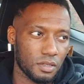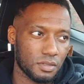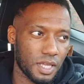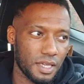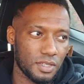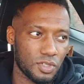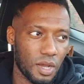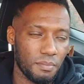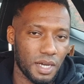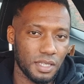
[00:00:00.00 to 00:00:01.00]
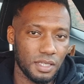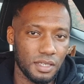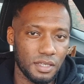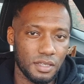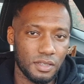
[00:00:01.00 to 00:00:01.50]
taking some money,
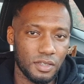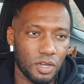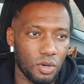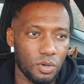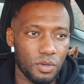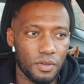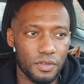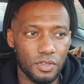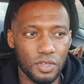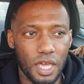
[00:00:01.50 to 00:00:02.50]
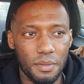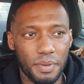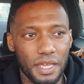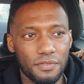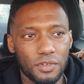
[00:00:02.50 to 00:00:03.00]
you know, you're getting
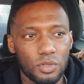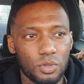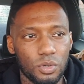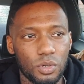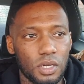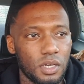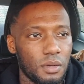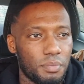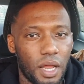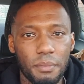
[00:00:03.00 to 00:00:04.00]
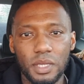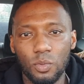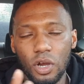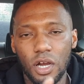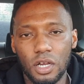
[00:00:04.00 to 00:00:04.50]
paid for local plumbing
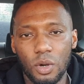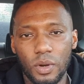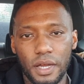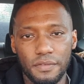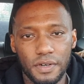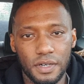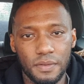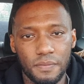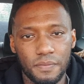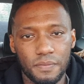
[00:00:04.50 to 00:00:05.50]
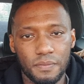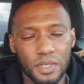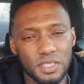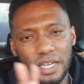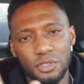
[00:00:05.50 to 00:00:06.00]
work or whatever.
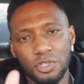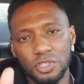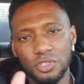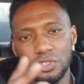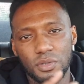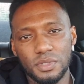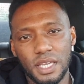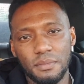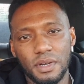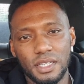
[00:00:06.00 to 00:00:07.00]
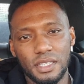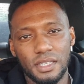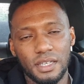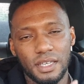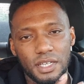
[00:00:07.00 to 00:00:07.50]
Because electricians don't take money
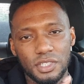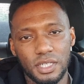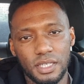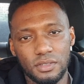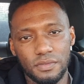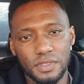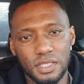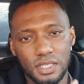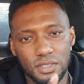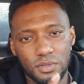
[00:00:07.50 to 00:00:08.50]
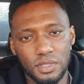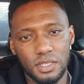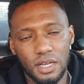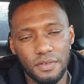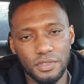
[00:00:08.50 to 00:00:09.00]
cash in hand, obviously, that's only
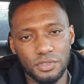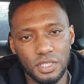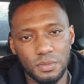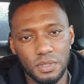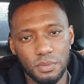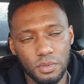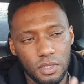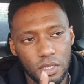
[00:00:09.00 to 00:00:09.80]
other trades people.